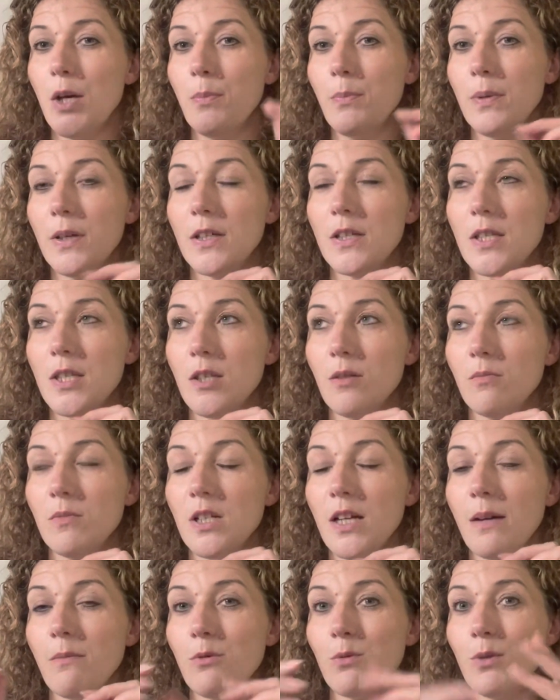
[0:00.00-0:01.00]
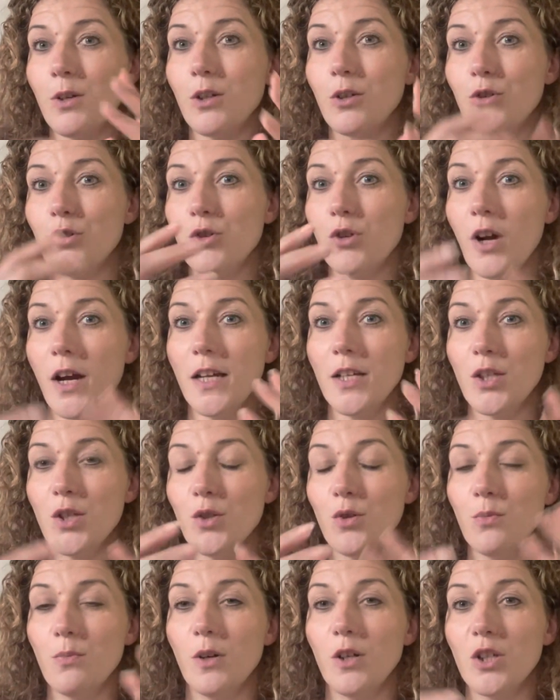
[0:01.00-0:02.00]
Because sometimes we can try
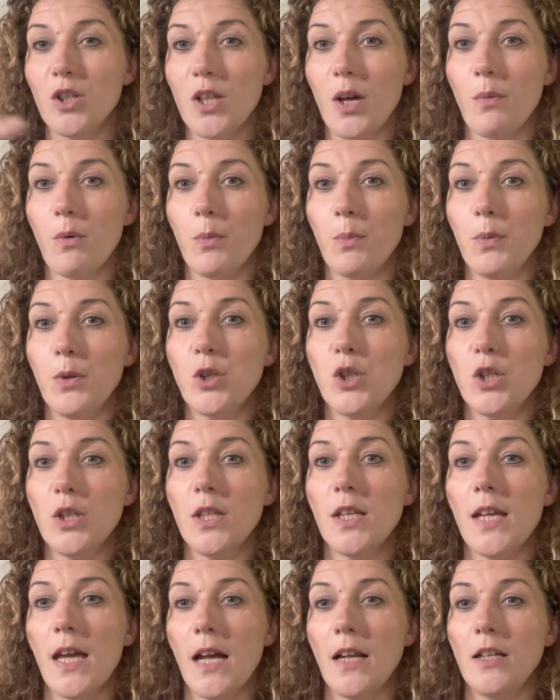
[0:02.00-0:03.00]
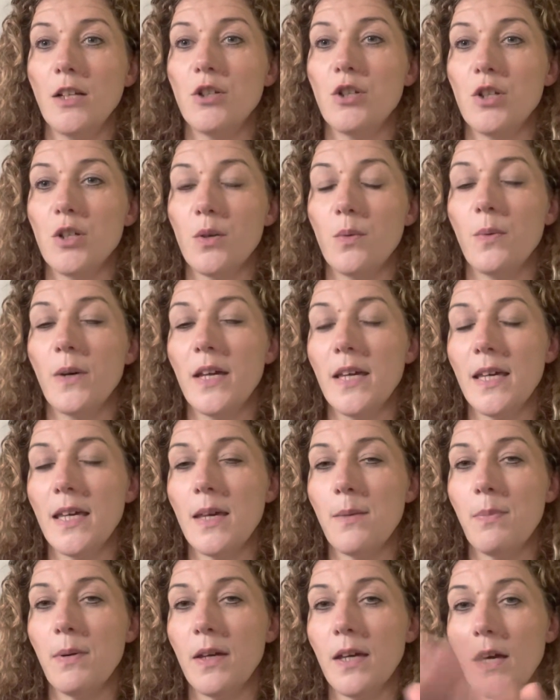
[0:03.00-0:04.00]
so much that we're pushing the energy away,
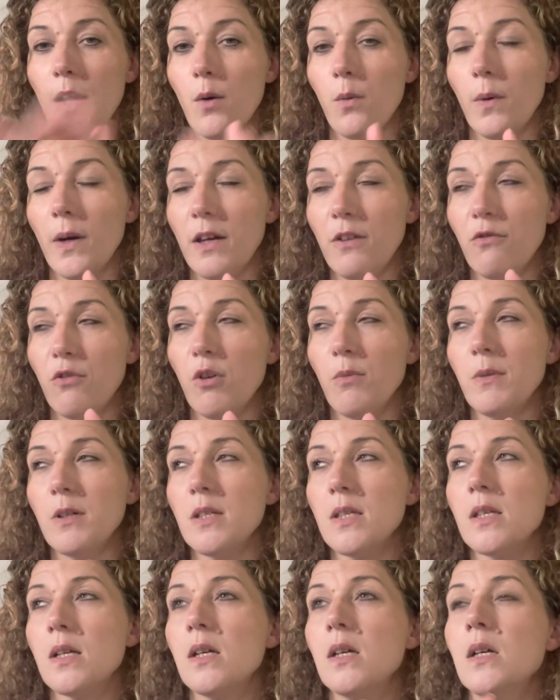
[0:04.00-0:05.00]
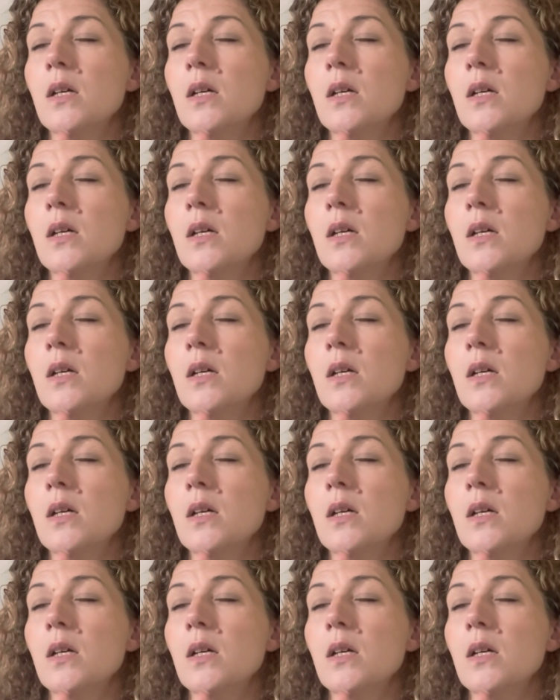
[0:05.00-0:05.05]
keeping it away from us.